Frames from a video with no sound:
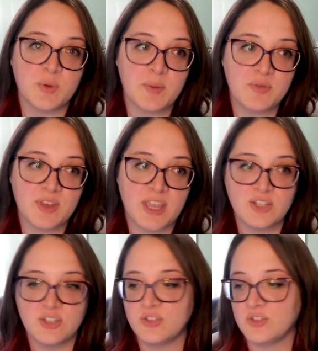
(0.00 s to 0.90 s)

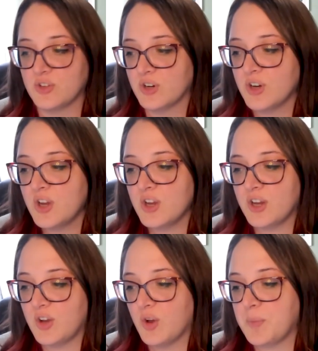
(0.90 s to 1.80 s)
ramifications or
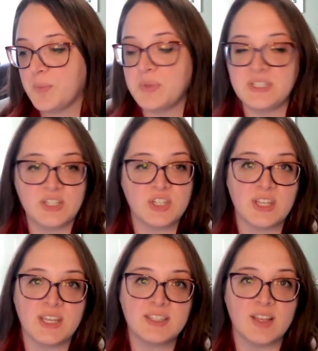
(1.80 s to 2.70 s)
you know
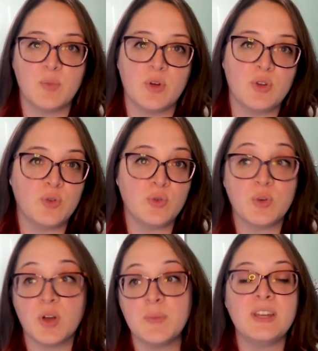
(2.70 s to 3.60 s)
potentially someone who
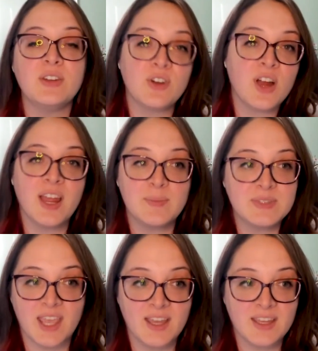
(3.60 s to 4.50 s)
committed crimes
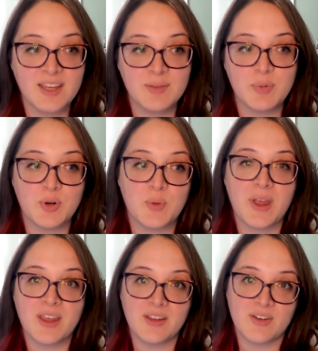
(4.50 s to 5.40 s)
can't get put
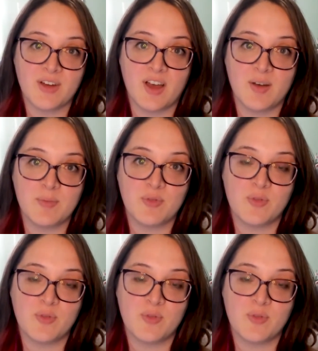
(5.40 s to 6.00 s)
away um,